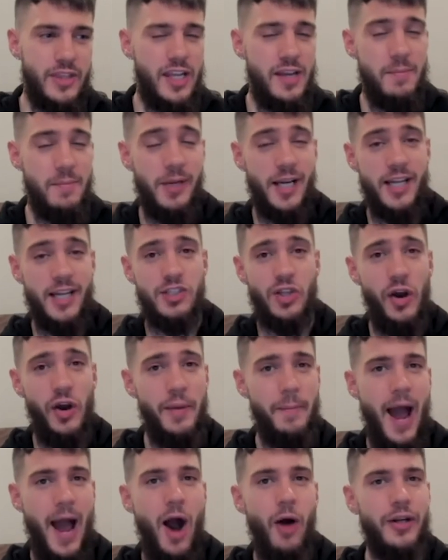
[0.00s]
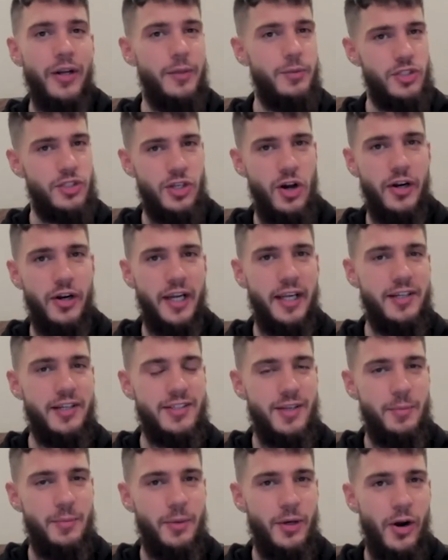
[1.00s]
but I saw him out and he was talking to
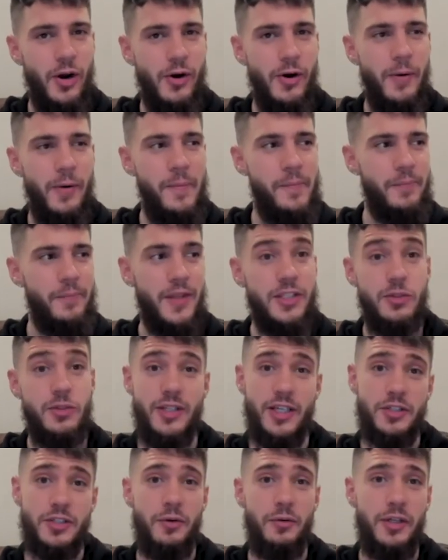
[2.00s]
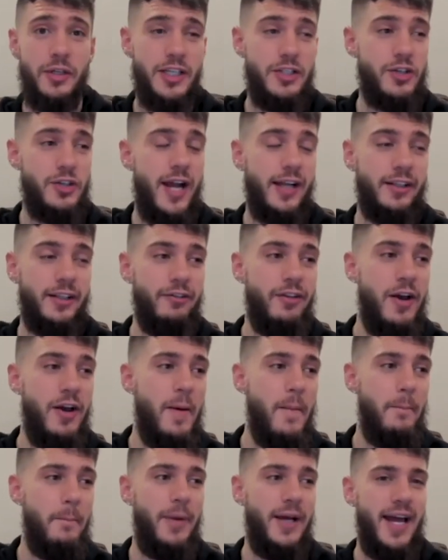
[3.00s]
some girl, and she was actually really attractive.
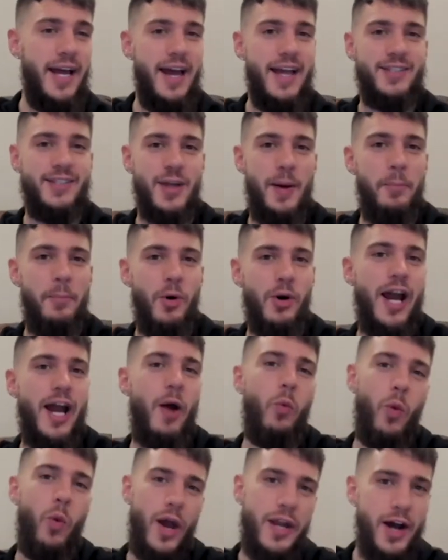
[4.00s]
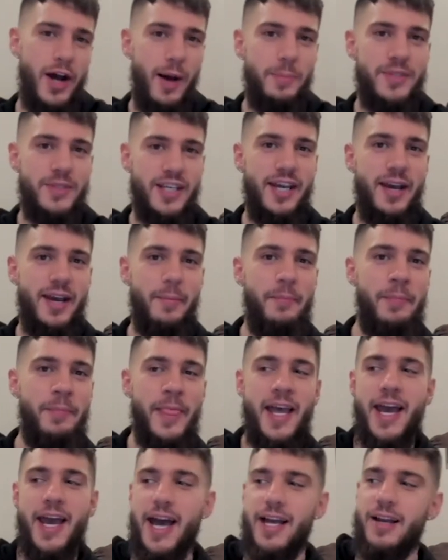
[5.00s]
But at some point, I went up to him
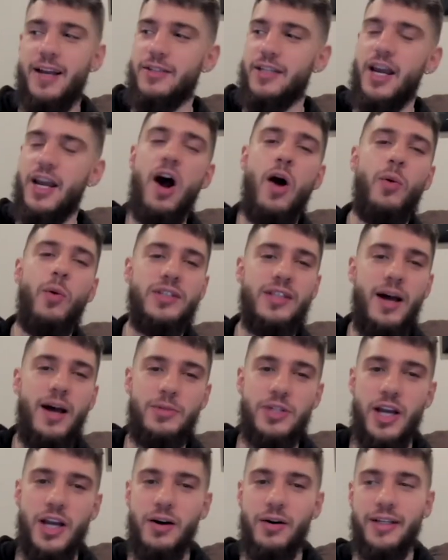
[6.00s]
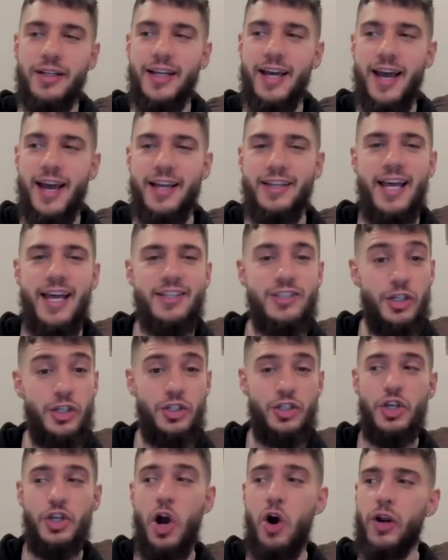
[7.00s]
and I was like, "Oh, what's up, Joe?" And as a
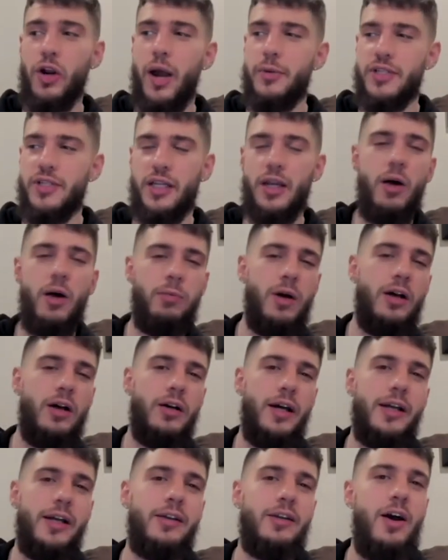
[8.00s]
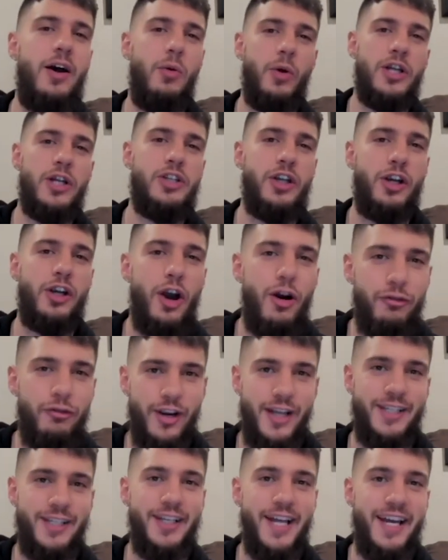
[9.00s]
joke, I was like, "Yo, bro, like, yo, where's your
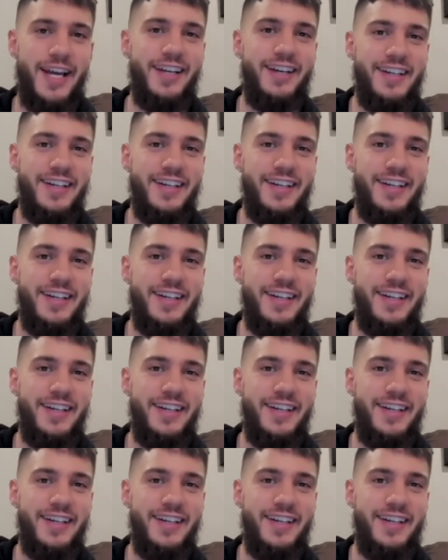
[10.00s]
girlfriend tonight?"